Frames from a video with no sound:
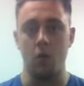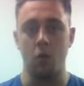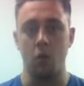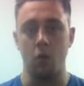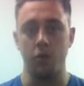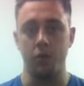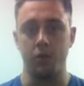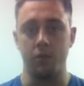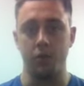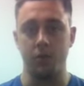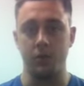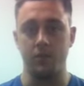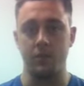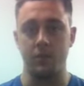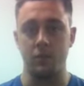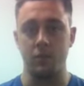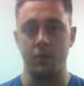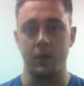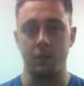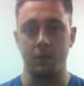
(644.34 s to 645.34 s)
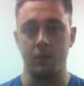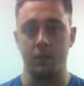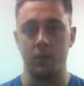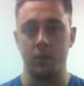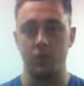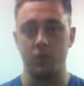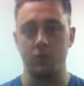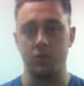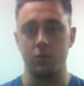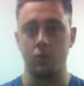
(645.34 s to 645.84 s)
Also, what I said to a couple of
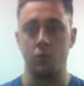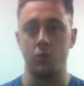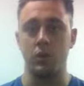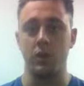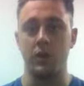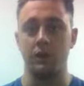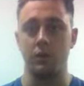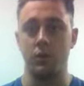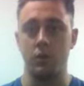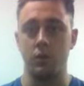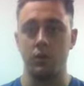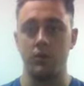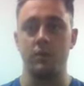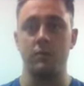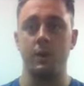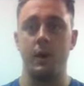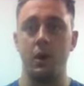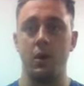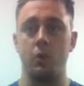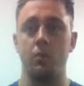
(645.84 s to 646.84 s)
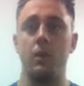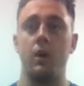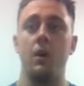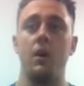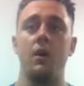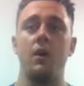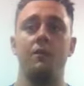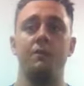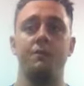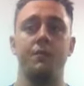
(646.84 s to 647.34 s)
girls this morning, if you want some help,
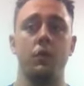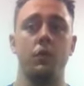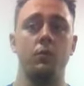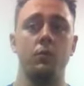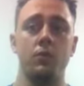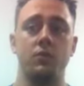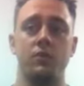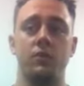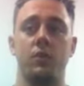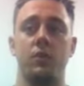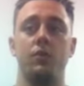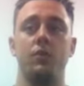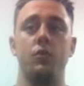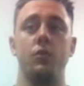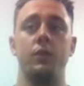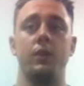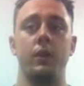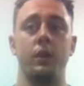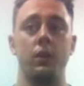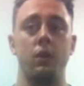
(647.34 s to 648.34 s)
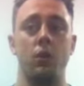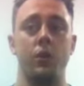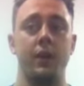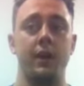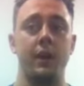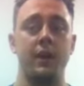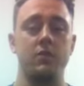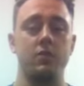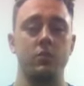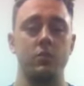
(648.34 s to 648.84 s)
film yourself doing the log
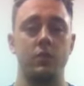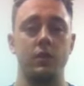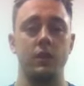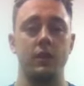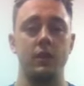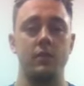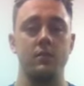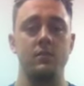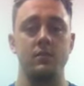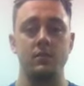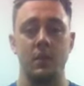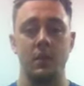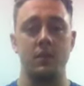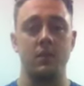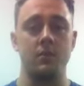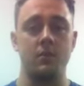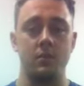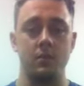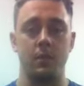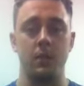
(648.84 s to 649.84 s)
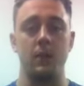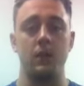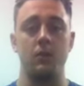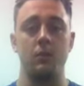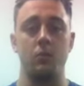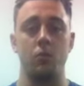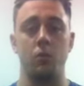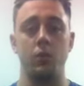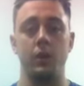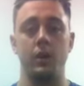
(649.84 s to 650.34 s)
and axle cleans, send it to me in the
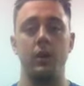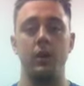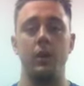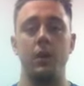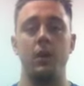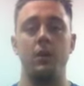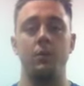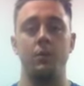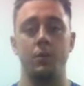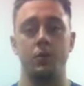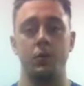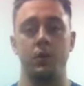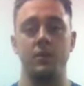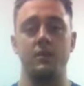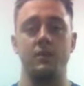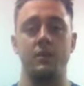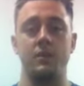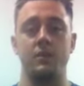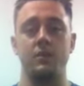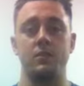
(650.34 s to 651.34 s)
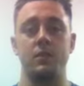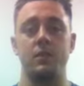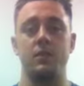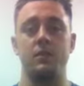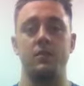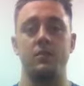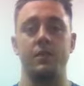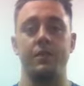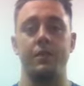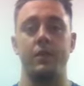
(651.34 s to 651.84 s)
morning between 6:30
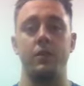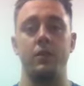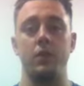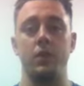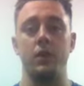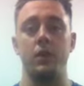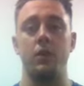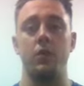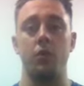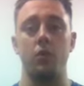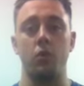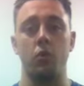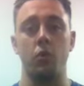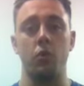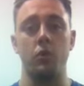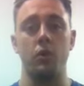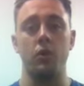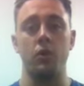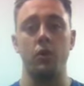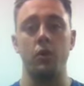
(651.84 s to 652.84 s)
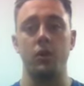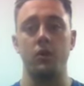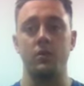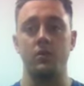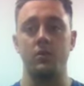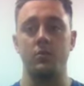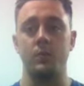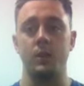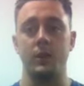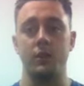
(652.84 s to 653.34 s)
and 7:30, and I'll call you guys
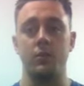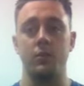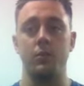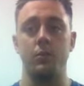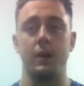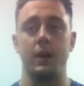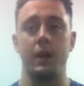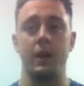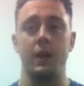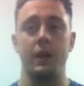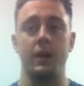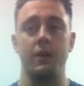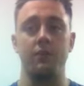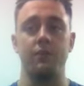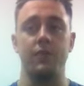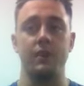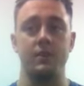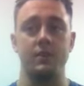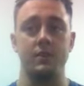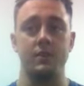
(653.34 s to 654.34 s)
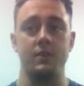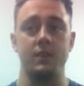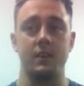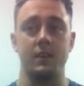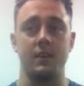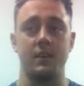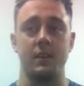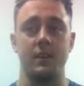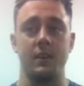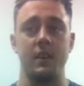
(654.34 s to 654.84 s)
and speak to you about how you can fix your
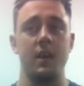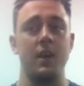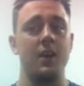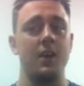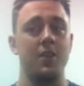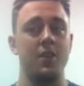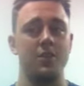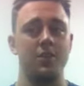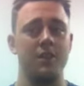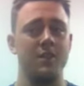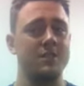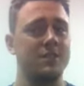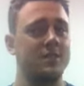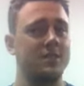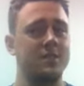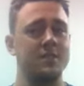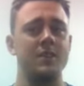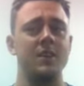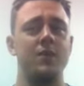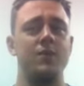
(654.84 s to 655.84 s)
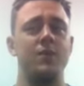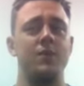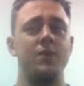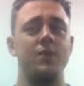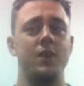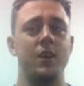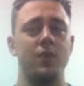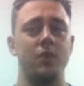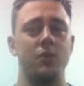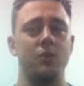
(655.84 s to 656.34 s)
technique. The rest of the stuff
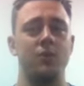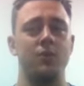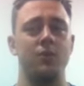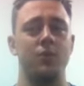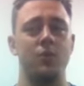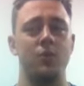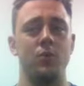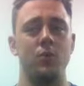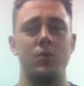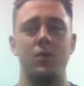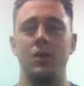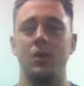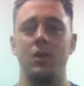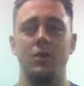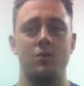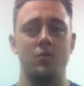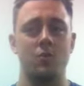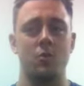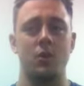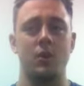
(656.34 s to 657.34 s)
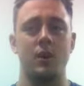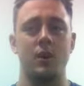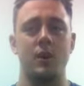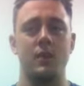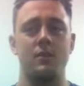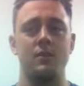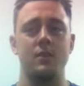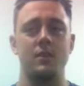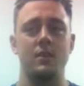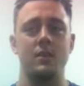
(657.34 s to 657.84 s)
we've done all before. It's quite
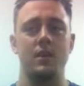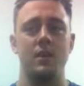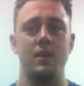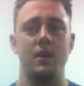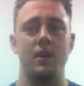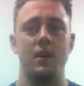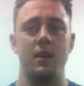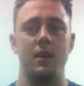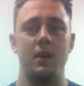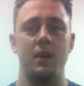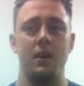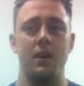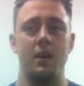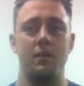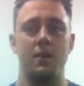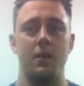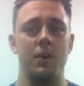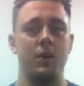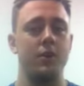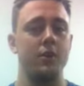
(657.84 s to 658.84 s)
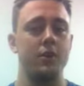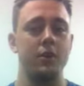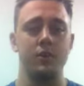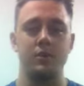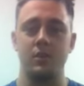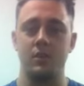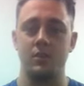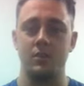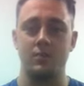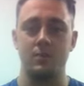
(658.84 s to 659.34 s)
easy. I know you
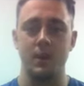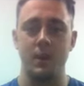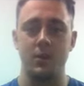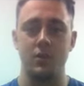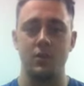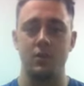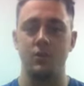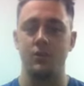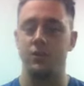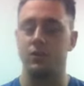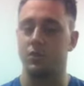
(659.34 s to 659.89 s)
guys are going to smash it.